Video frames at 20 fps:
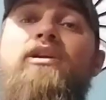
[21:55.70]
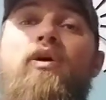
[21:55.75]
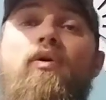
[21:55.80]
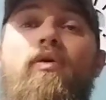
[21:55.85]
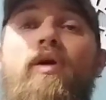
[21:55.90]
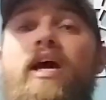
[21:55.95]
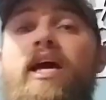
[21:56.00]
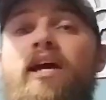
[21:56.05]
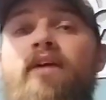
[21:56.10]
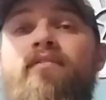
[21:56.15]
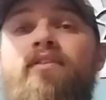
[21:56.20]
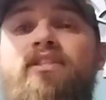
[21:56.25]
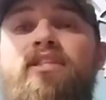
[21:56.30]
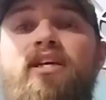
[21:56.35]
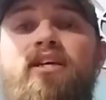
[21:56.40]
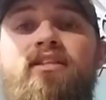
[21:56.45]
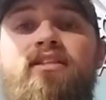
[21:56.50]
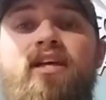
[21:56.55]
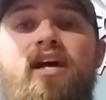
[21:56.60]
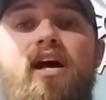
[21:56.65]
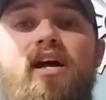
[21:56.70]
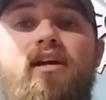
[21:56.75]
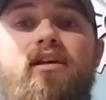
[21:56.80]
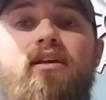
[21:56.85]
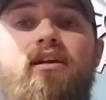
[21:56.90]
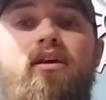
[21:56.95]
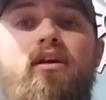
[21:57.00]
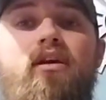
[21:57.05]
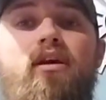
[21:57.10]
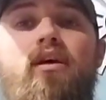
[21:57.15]
I don't have a
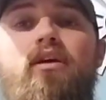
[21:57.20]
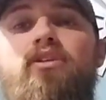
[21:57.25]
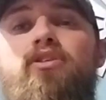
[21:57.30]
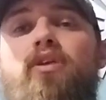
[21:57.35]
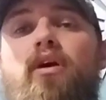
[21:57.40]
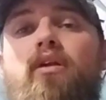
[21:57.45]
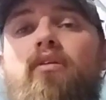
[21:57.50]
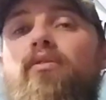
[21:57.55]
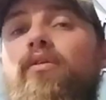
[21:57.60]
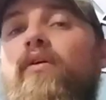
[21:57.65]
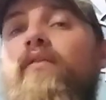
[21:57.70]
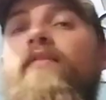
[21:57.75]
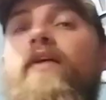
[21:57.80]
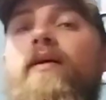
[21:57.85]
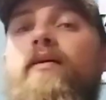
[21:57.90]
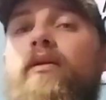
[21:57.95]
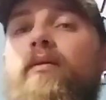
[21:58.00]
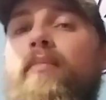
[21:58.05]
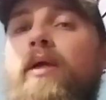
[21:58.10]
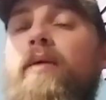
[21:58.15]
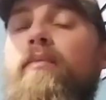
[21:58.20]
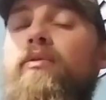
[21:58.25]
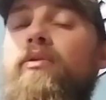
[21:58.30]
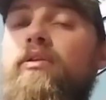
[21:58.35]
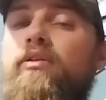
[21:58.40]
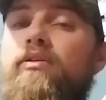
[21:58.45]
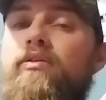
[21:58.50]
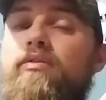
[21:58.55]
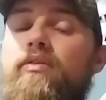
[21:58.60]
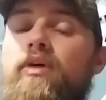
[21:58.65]
TikTok, so I don't know if I'm going to be
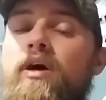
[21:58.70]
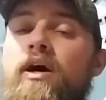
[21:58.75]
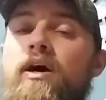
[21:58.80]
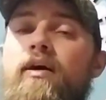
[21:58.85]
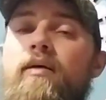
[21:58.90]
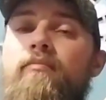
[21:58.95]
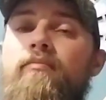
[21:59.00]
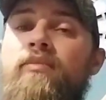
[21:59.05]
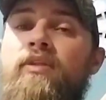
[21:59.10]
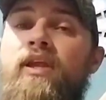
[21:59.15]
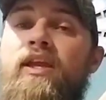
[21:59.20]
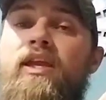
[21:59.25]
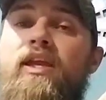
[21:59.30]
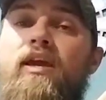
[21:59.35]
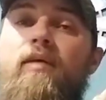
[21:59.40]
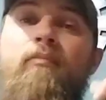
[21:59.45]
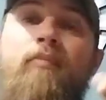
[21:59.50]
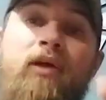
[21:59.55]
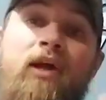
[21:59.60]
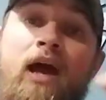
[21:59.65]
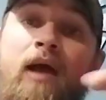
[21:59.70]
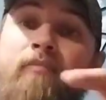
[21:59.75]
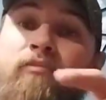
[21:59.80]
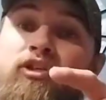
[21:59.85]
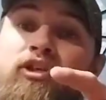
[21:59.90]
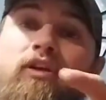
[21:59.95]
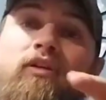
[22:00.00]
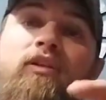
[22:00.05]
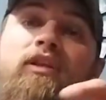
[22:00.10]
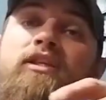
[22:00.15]
able to link it,
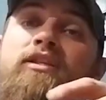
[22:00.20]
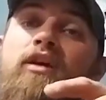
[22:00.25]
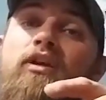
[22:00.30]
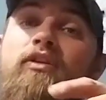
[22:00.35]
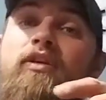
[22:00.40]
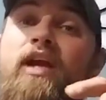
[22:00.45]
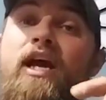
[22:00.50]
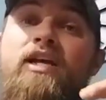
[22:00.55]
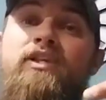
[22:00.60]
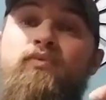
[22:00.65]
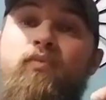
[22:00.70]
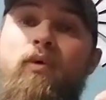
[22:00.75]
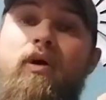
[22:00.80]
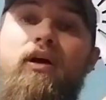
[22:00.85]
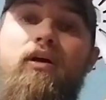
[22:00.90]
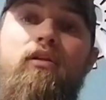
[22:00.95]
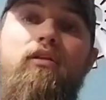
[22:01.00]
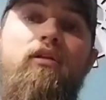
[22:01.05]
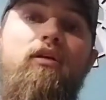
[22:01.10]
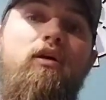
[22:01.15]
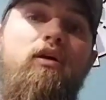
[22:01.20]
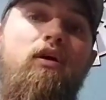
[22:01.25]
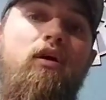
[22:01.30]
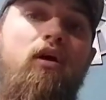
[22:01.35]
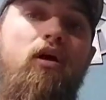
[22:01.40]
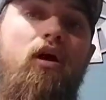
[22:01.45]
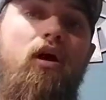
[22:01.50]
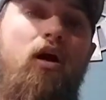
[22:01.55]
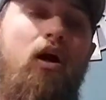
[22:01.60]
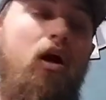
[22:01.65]
but I'm sure these other guys will
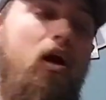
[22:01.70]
